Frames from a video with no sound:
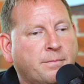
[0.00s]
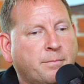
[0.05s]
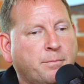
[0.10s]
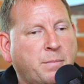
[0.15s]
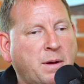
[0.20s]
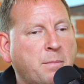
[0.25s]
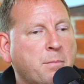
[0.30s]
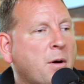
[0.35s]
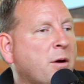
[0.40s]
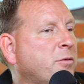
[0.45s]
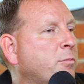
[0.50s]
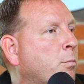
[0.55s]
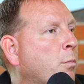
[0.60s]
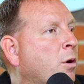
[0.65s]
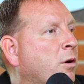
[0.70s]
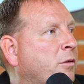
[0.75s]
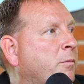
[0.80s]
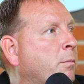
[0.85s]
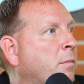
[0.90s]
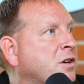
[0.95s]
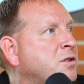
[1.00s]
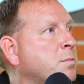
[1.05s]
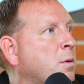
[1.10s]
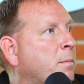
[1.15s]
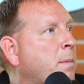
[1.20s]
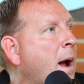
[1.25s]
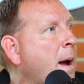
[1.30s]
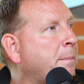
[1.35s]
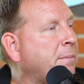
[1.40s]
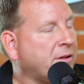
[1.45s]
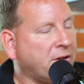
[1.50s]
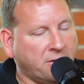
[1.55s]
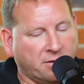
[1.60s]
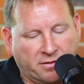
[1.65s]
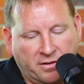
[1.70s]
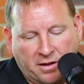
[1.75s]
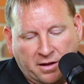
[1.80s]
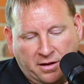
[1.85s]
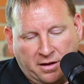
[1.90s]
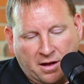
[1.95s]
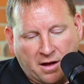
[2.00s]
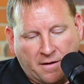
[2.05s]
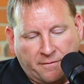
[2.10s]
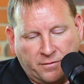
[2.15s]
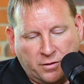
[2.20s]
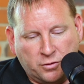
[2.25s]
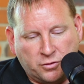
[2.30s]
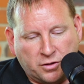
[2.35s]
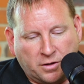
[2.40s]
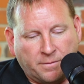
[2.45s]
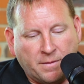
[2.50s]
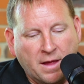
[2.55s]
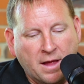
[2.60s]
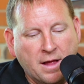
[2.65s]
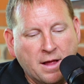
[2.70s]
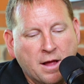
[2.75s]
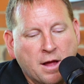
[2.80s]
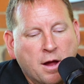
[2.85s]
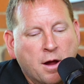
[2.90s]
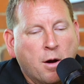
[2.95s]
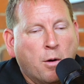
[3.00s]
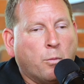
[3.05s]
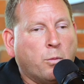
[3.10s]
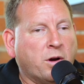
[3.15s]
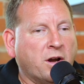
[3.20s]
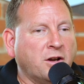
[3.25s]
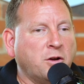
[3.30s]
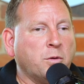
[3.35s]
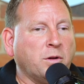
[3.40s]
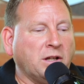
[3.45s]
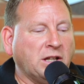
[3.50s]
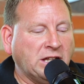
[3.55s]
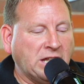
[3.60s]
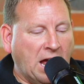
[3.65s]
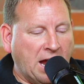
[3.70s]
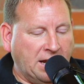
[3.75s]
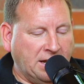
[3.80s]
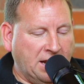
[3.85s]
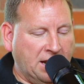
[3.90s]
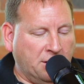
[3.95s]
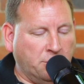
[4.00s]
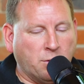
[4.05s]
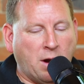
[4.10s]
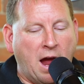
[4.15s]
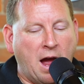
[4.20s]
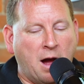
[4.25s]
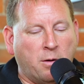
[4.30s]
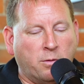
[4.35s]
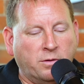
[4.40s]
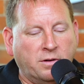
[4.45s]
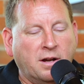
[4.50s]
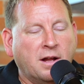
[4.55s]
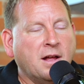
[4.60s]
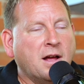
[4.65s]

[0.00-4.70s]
be much more popular in the future. We're going to do a lightning round.